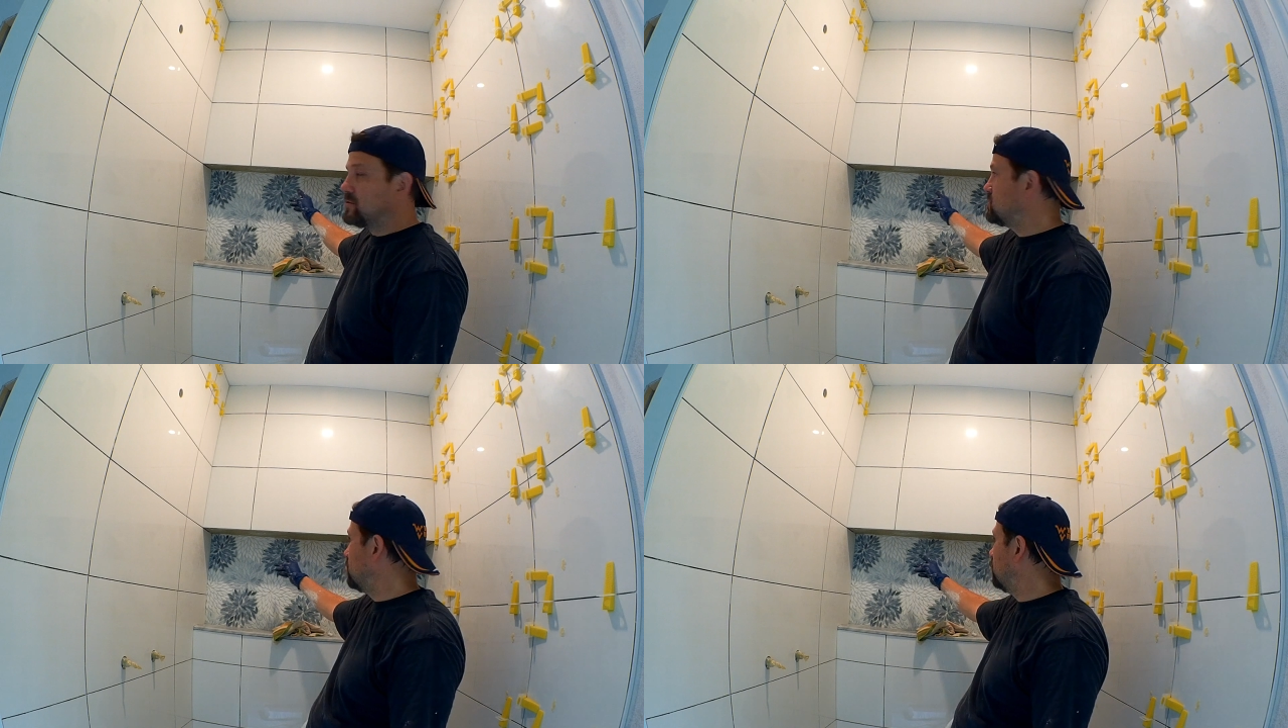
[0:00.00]

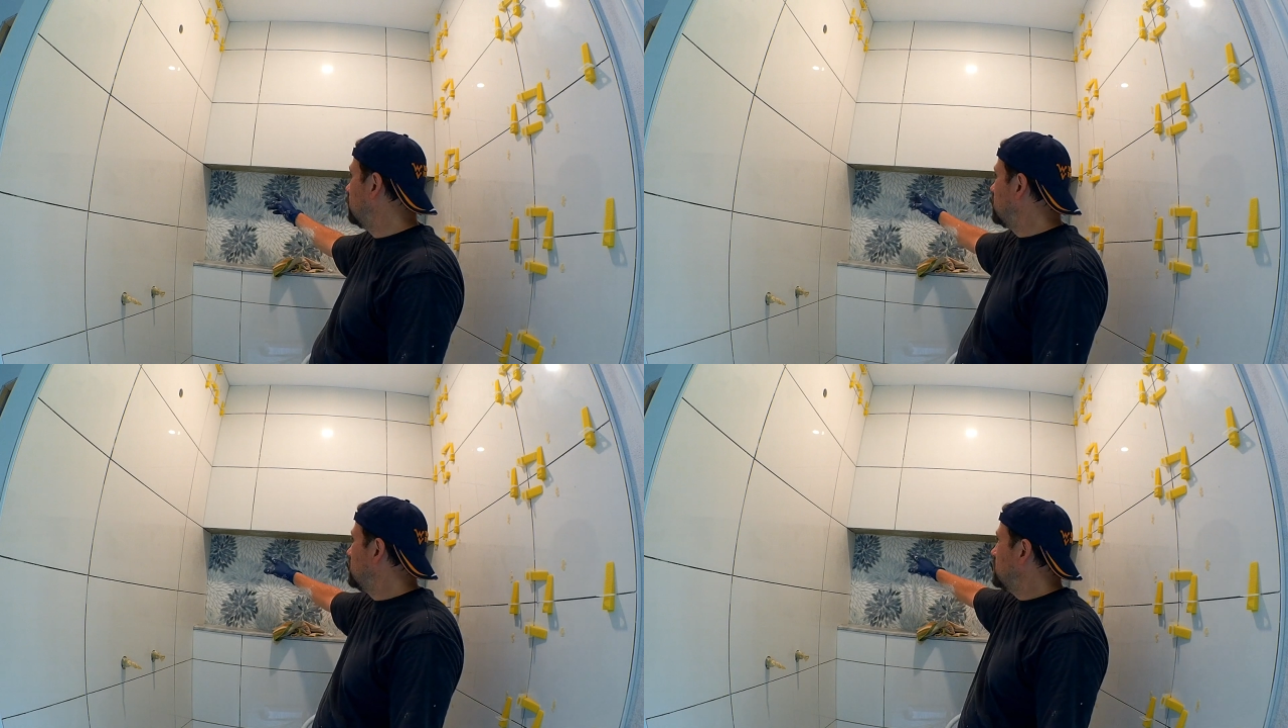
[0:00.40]

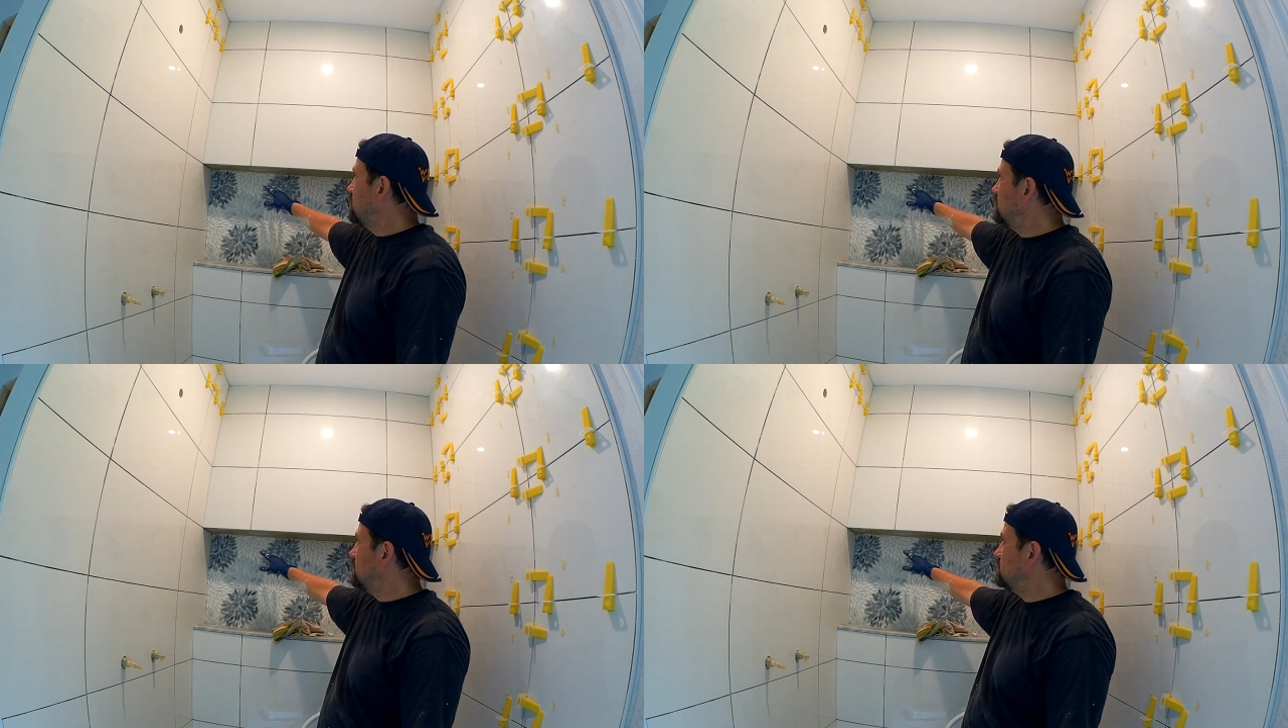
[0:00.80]
So
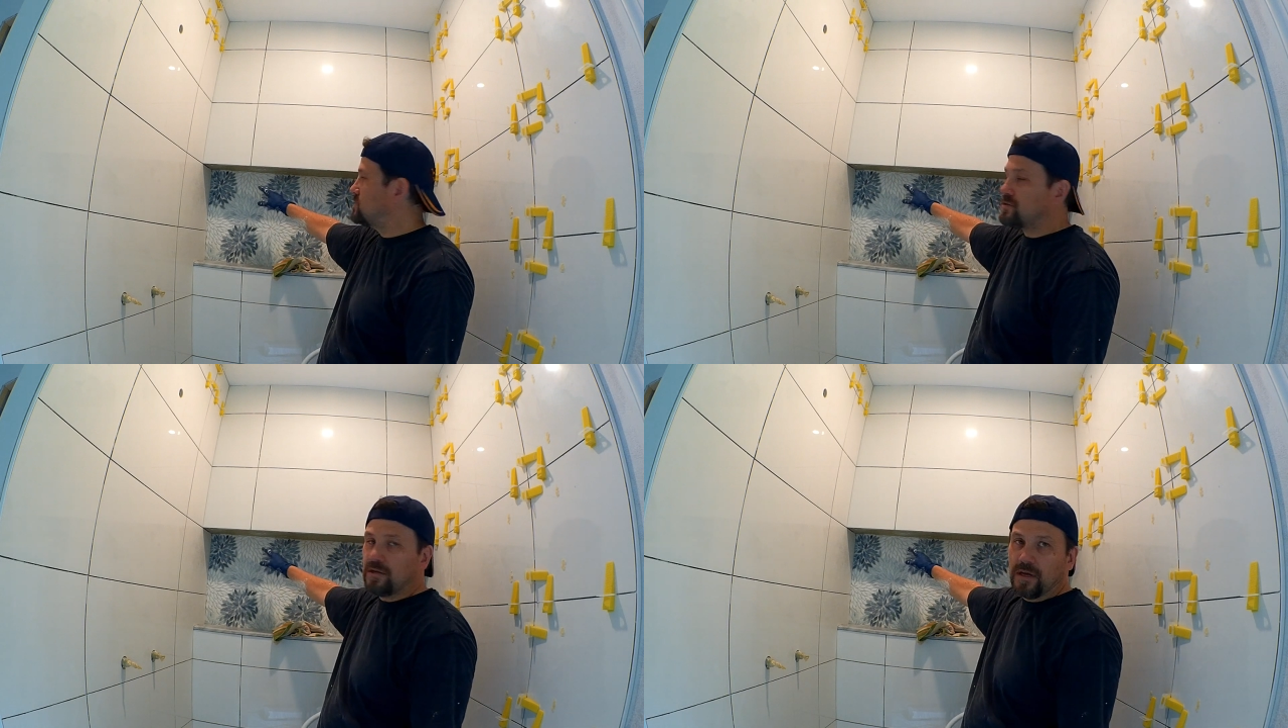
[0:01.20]

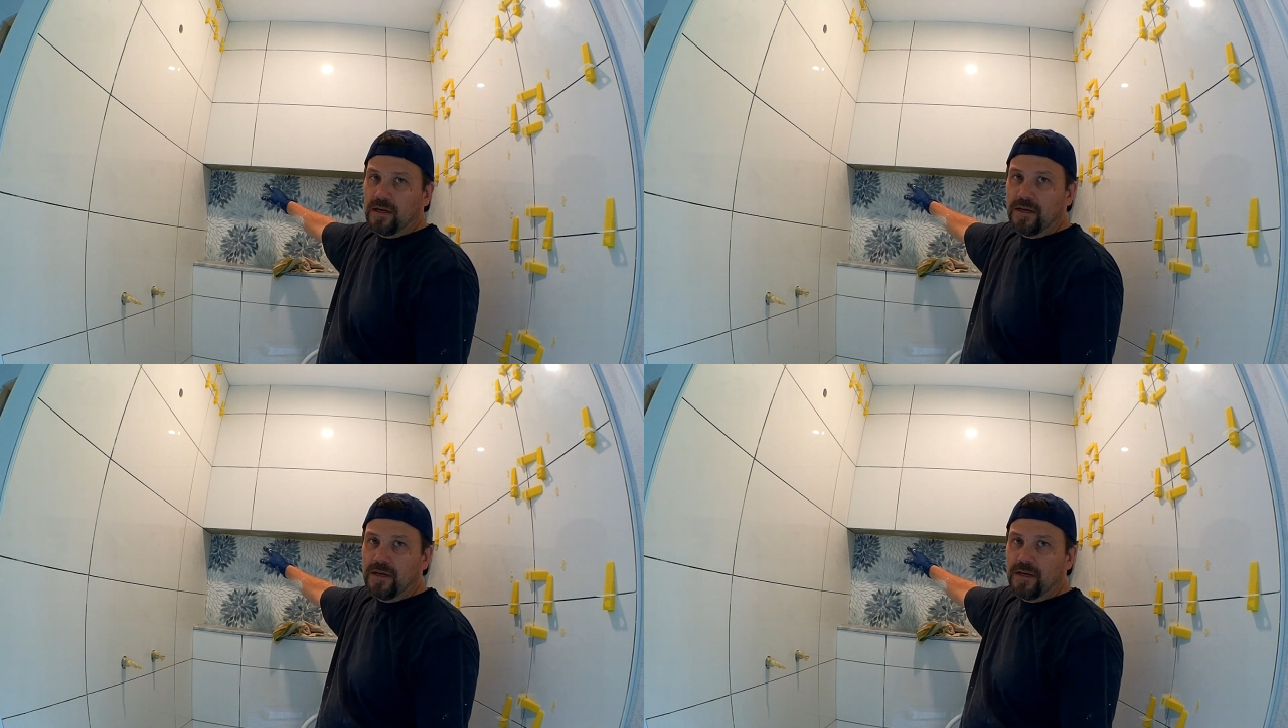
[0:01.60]
it's a